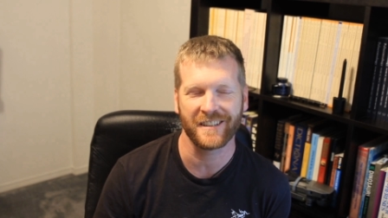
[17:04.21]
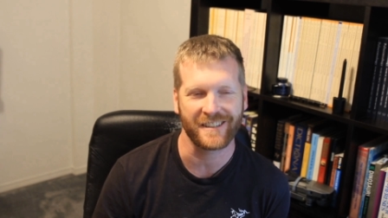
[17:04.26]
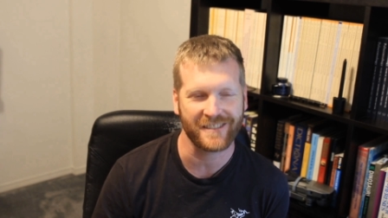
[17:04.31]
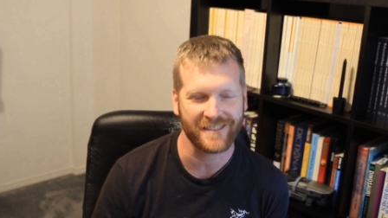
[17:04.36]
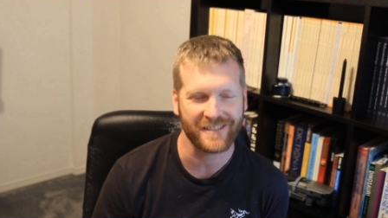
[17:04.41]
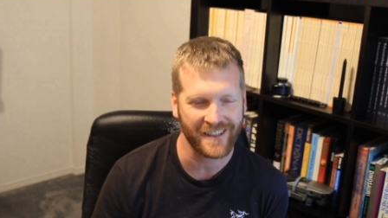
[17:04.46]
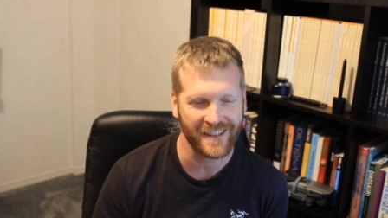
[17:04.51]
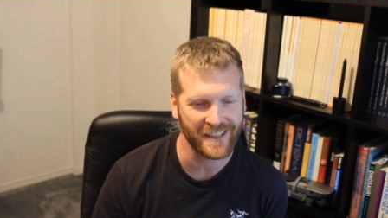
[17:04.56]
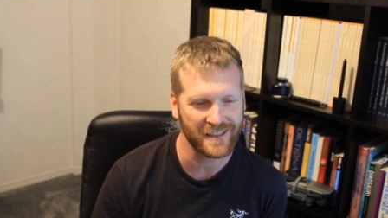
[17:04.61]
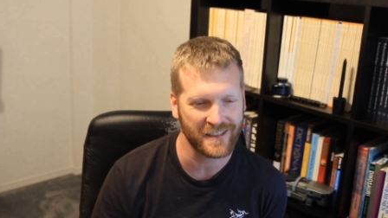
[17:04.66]

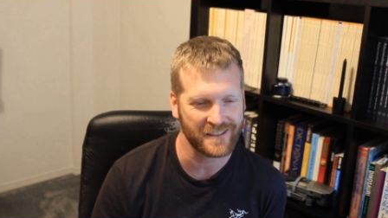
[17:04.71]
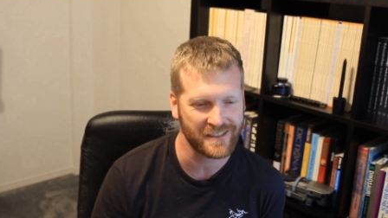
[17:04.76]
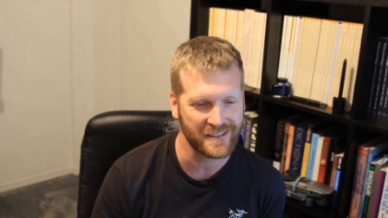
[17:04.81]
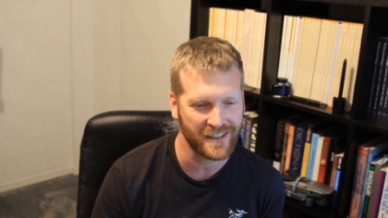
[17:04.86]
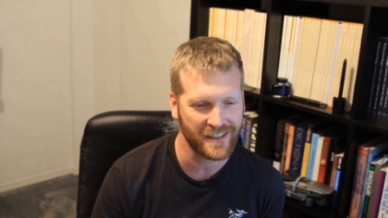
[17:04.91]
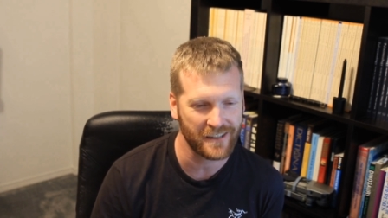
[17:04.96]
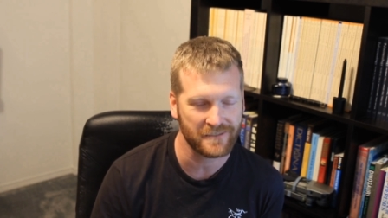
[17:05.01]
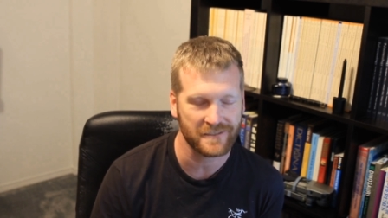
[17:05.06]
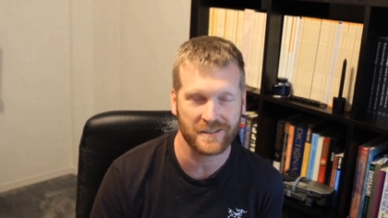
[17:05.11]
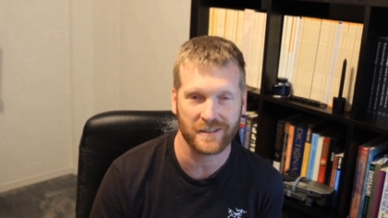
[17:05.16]
exciting
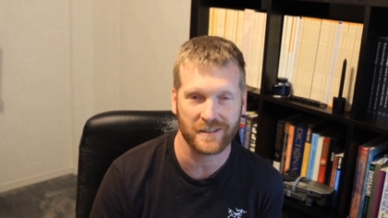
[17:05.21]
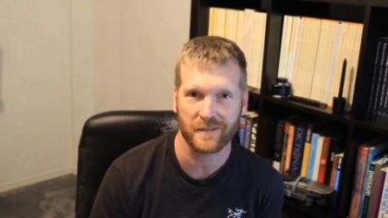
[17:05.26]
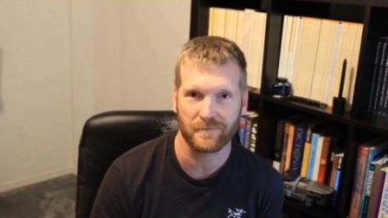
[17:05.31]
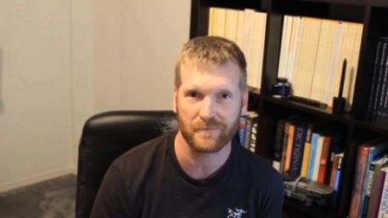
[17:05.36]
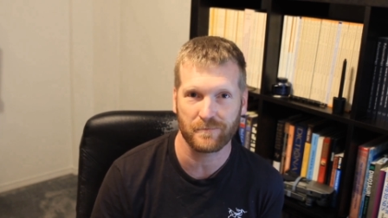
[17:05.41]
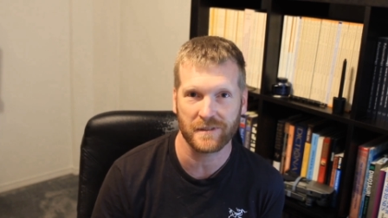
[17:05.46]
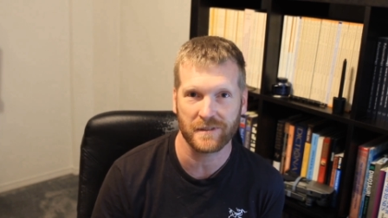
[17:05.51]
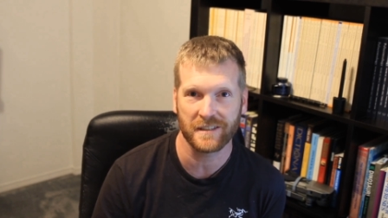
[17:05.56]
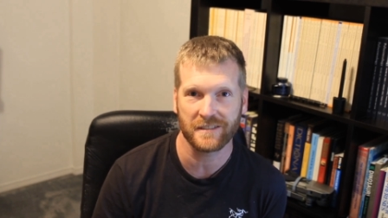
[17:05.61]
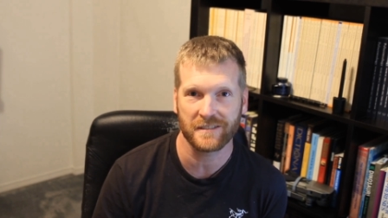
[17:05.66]
stuff. So
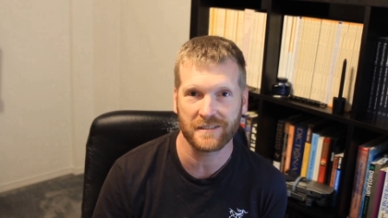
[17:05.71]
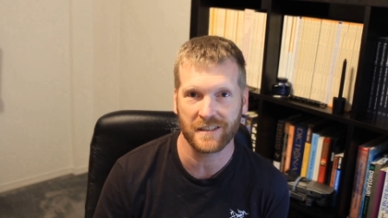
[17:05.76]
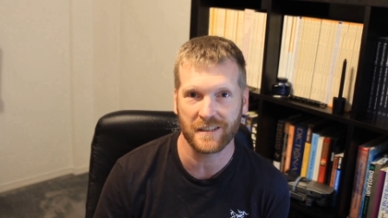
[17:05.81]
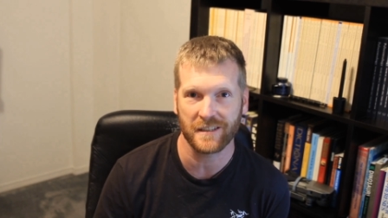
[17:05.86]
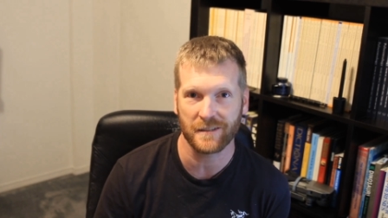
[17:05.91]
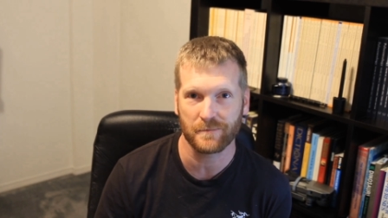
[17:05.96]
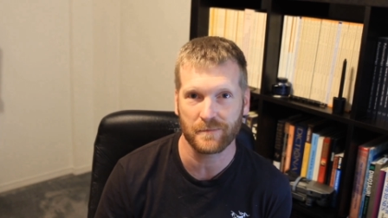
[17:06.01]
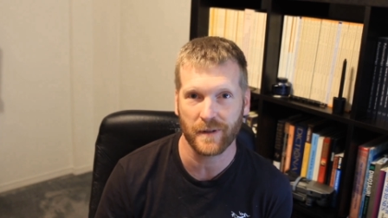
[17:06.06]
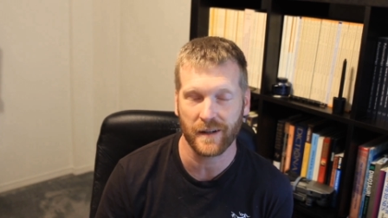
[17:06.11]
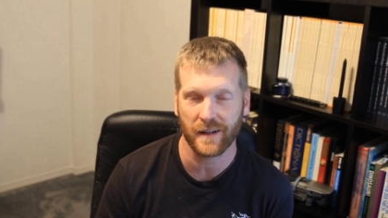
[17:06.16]
please
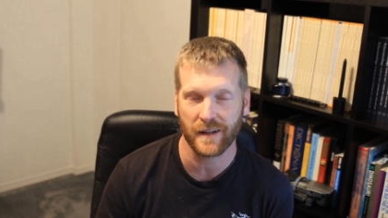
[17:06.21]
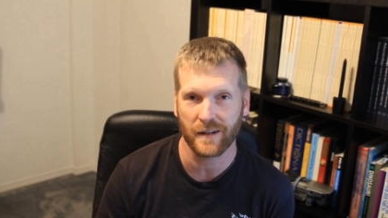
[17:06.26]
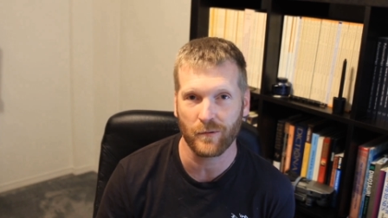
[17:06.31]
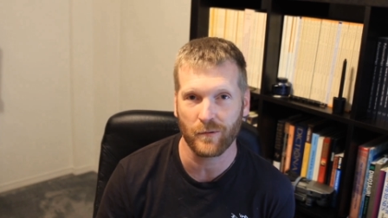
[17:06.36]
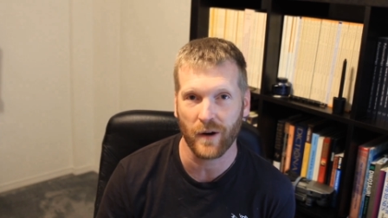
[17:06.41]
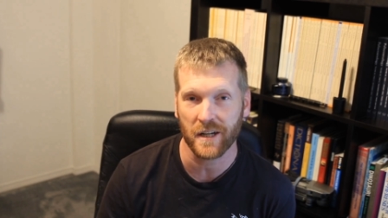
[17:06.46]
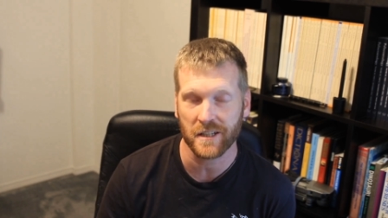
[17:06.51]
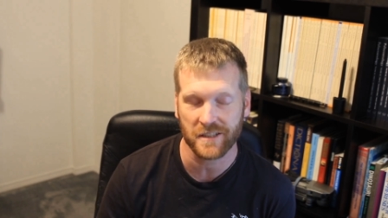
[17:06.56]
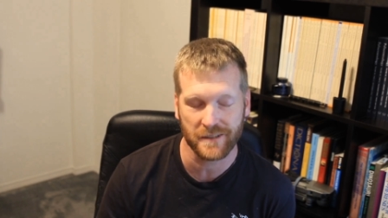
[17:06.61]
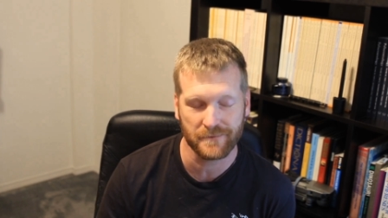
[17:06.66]
keep uh,
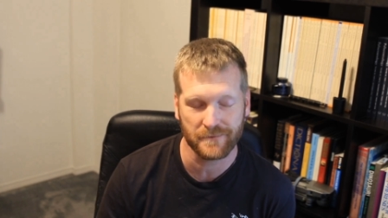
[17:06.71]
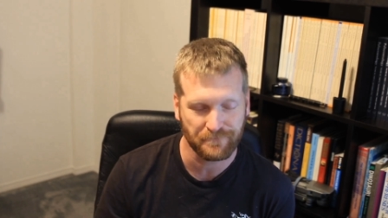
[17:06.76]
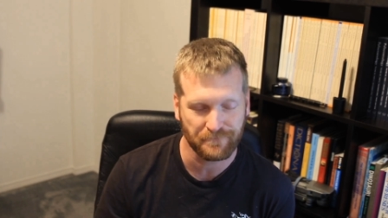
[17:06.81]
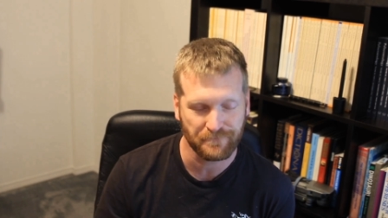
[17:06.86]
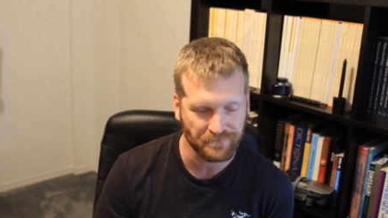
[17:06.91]
watching.